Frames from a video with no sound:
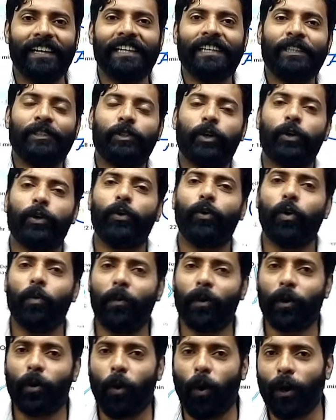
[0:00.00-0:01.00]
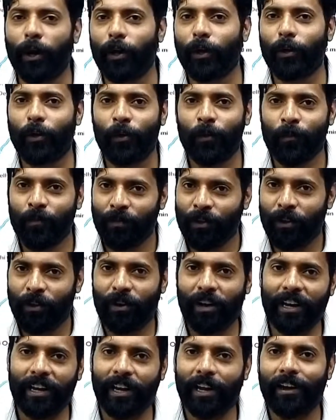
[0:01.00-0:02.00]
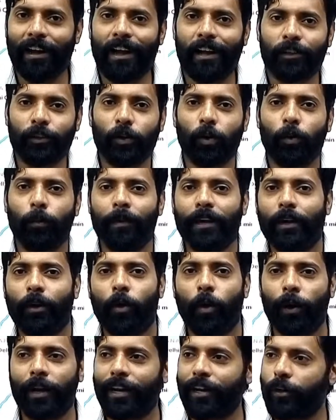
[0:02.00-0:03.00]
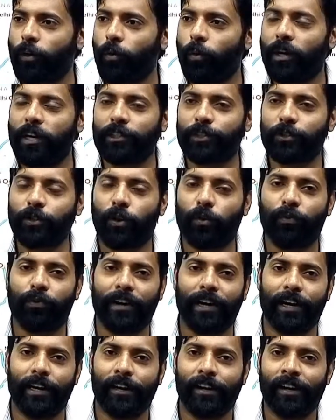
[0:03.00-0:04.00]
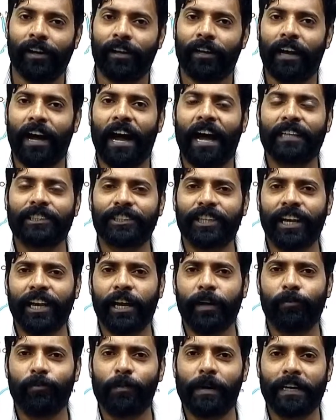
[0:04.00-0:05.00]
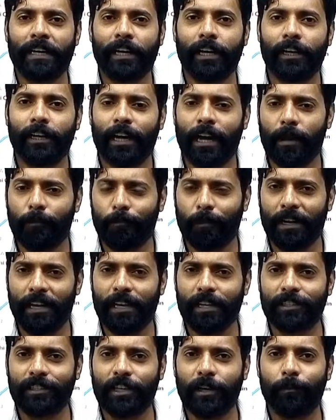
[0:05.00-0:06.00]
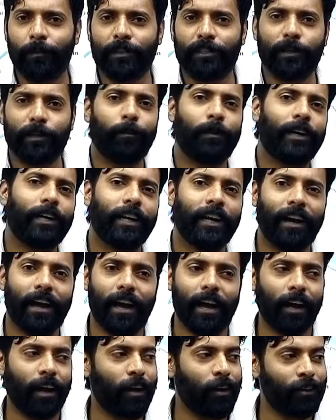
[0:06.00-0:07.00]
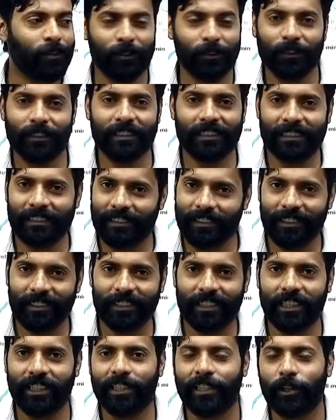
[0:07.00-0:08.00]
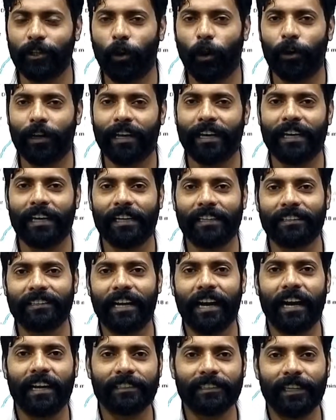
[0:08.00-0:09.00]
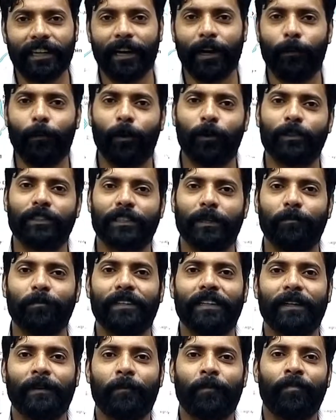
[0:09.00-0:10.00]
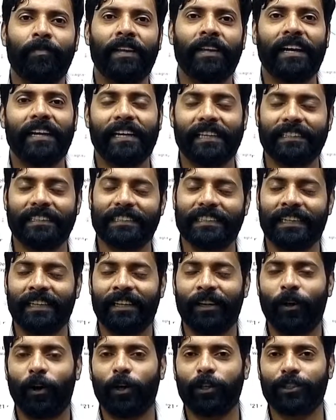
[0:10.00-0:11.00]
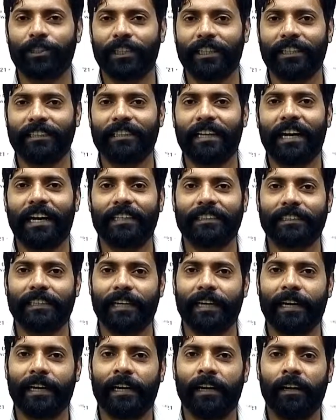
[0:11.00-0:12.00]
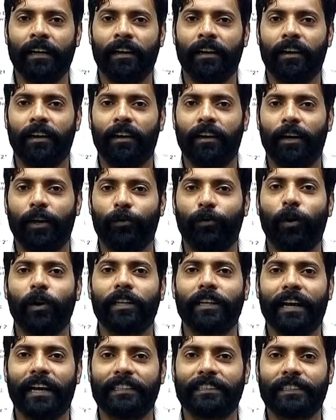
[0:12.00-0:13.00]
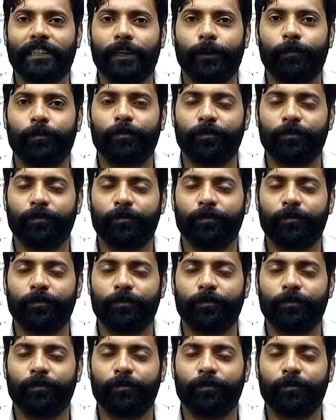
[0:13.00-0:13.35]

So you will be running, and you will be going towards your friend, asking him money. Yeah, please give me some money. She or he is asking about something. He or she is asking for the ice cream.